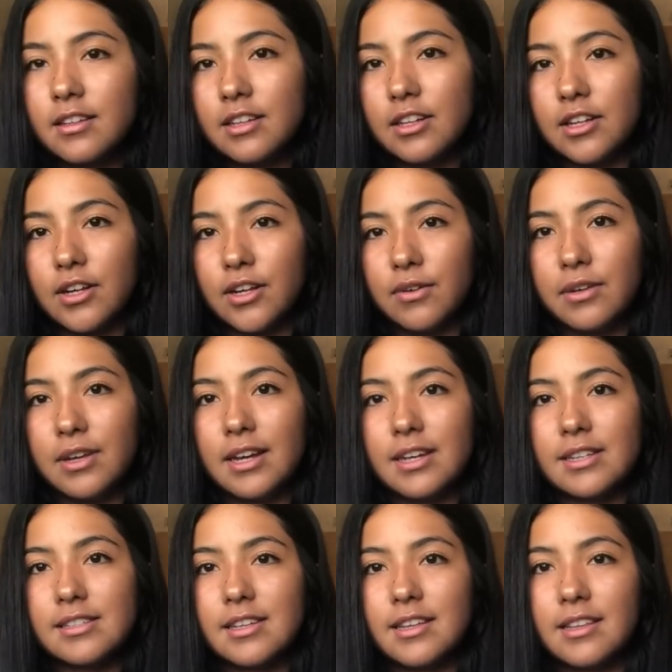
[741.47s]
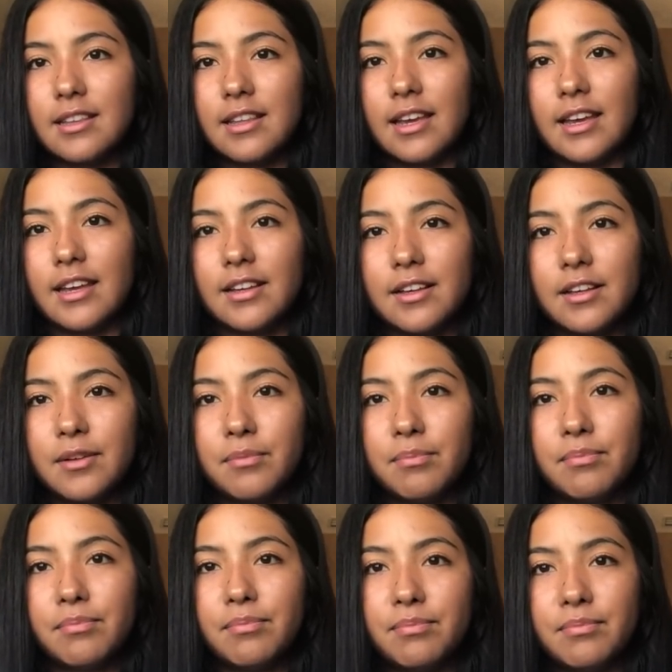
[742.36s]
you know, you guys can like
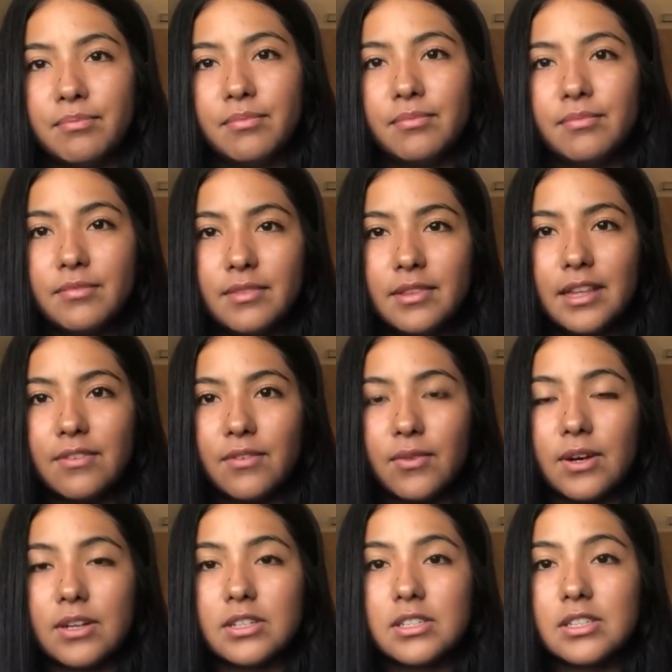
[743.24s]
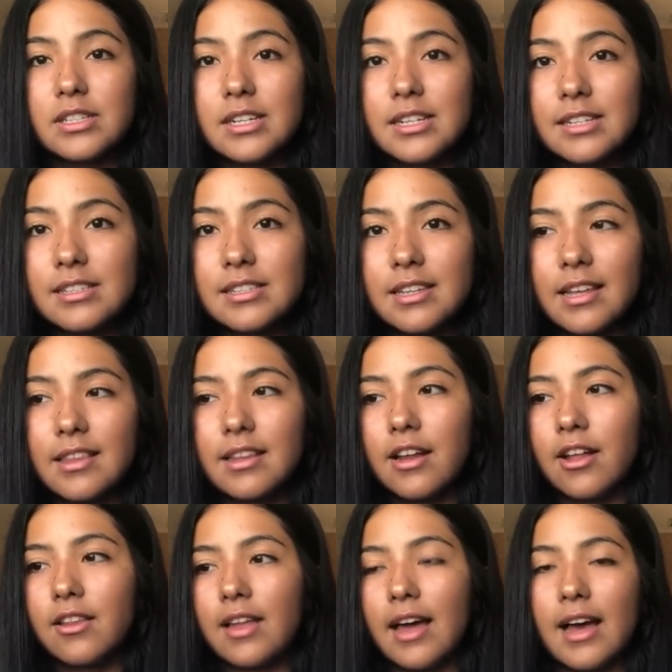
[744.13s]
leave questions, and
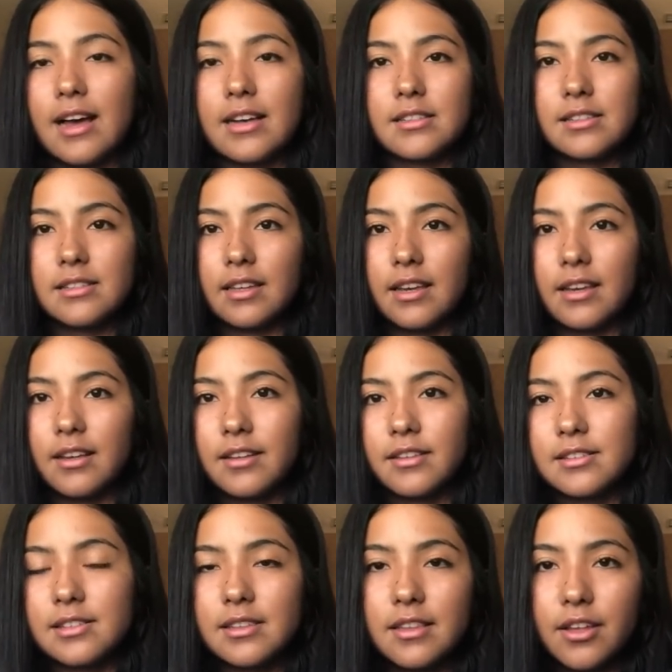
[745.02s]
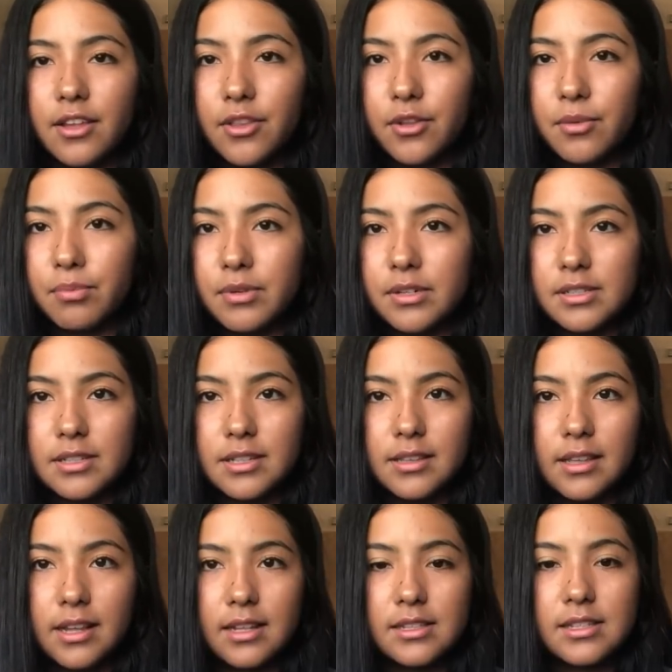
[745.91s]
then I'll ask like it's the other
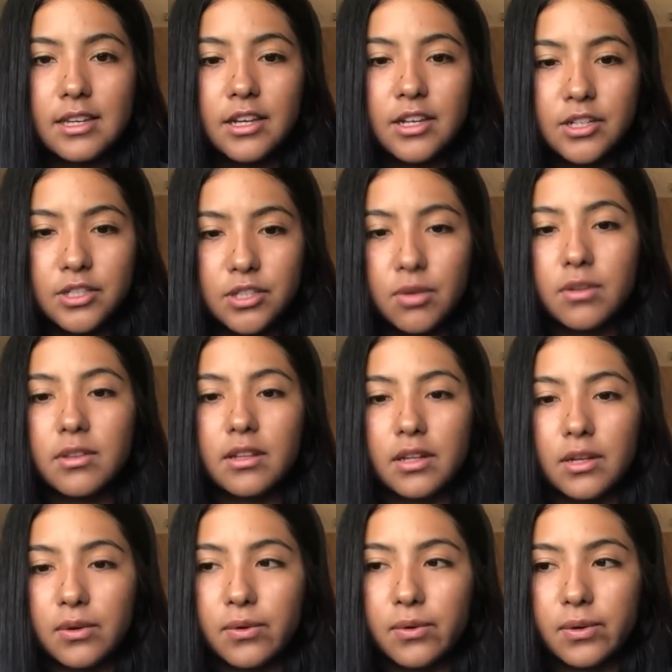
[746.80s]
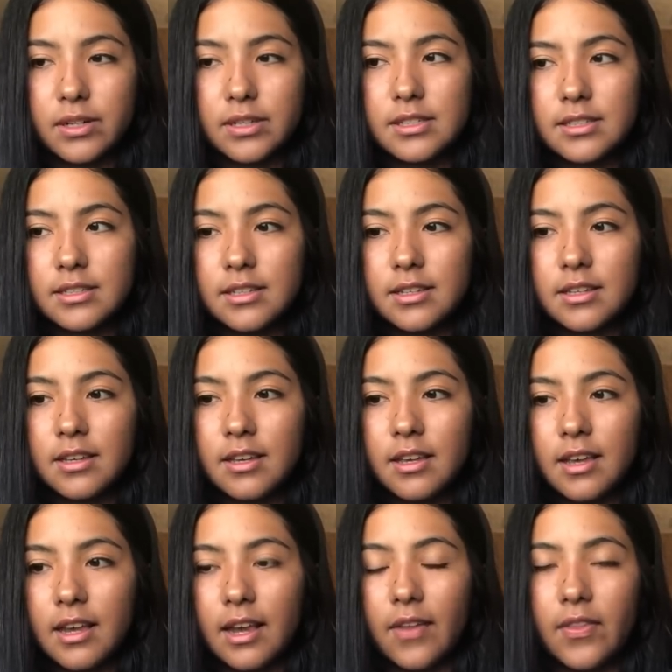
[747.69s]
person that's doing the new course,
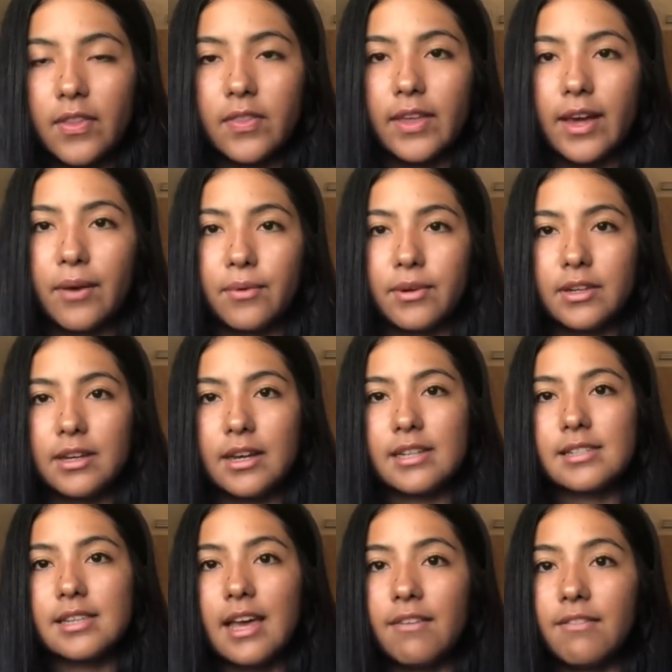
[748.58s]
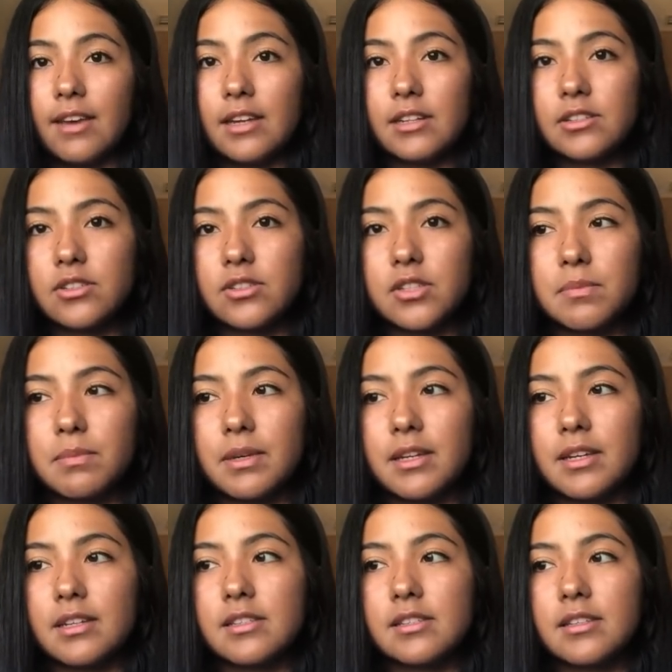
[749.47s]
and that way you guys have answers,
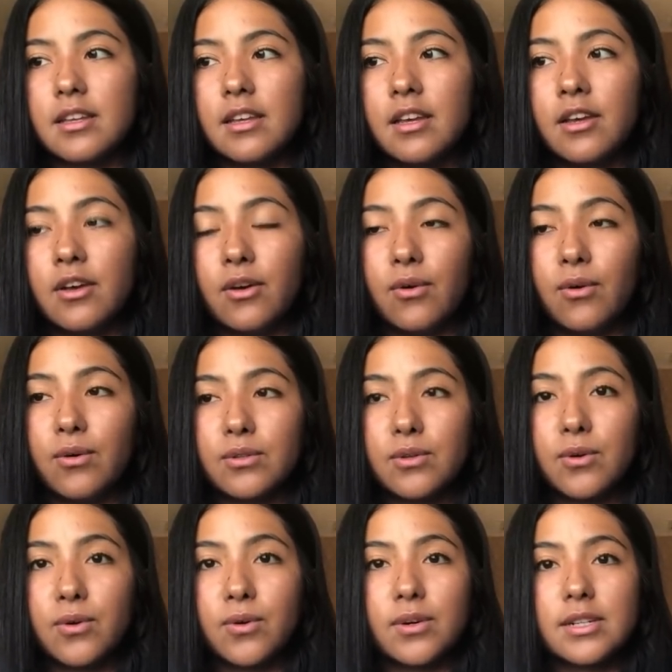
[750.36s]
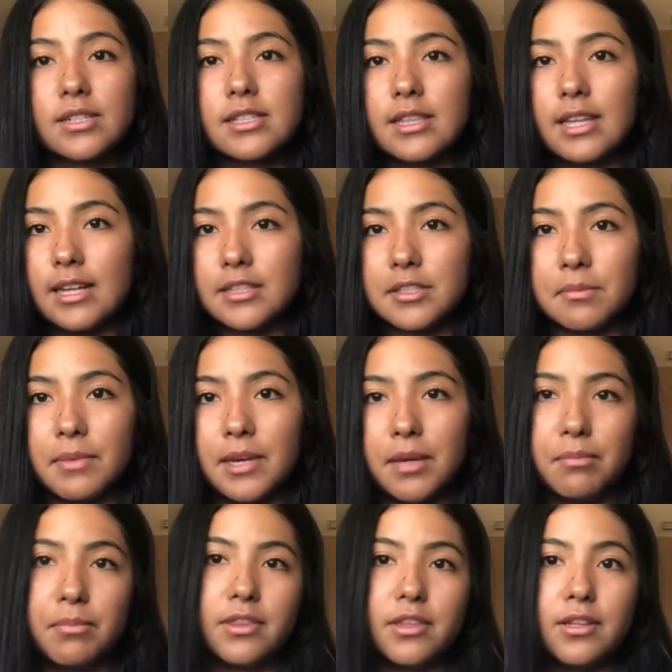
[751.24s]
because old course, that's
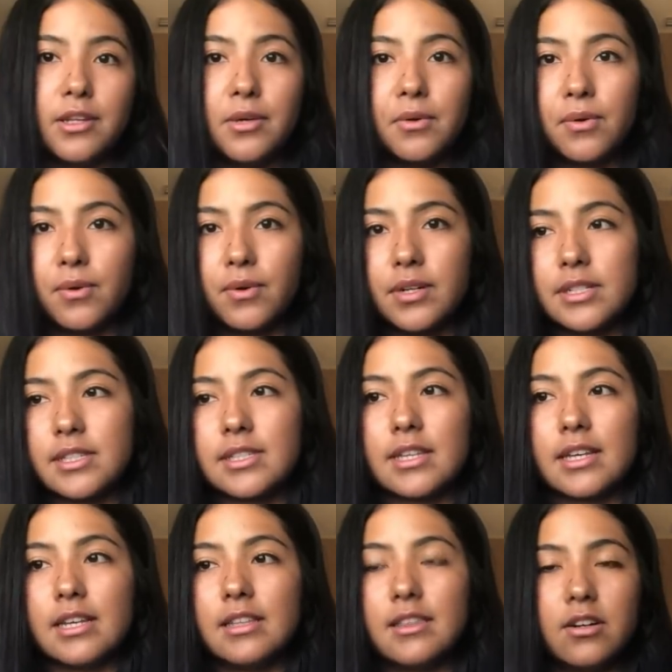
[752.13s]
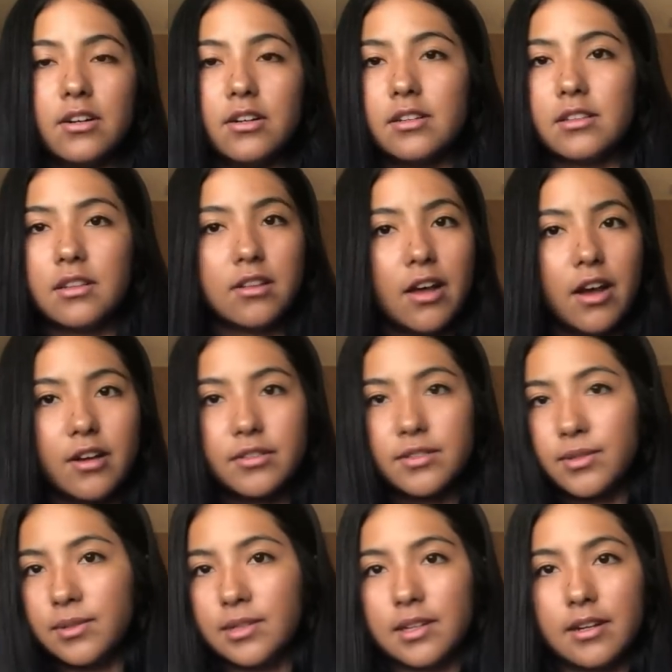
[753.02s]
me, but the new course, they're
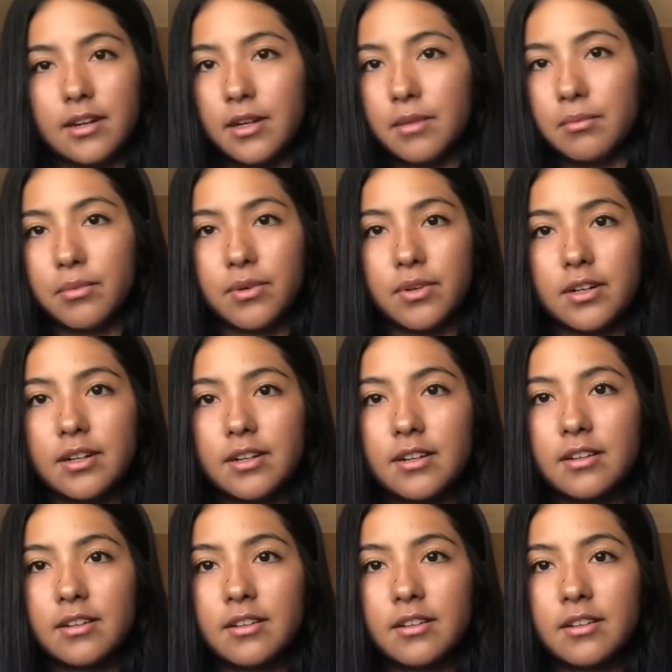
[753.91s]
not doing it anymore.